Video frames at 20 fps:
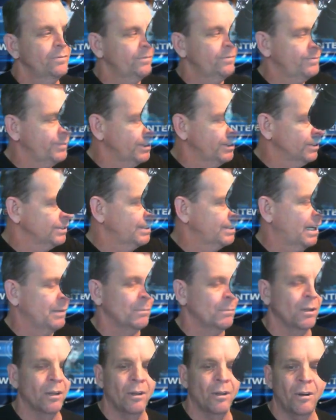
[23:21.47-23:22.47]
field down
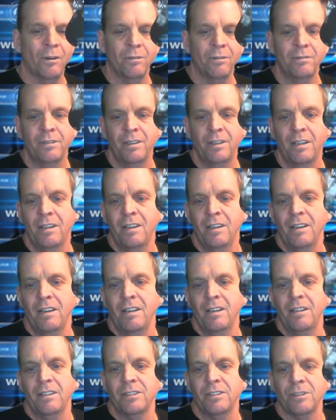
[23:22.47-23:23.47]
below
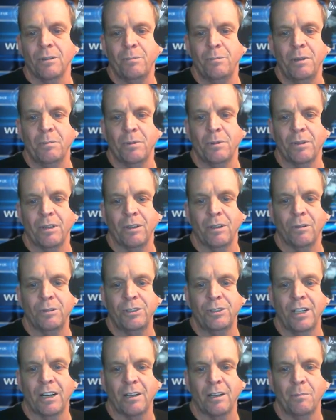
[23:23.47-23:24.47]
so people can
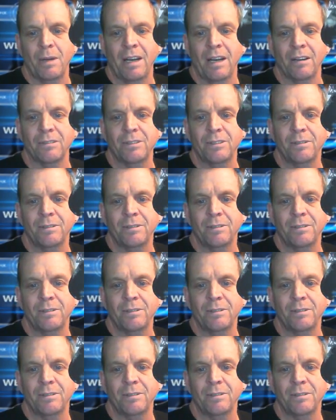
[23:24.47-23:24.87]
check them out.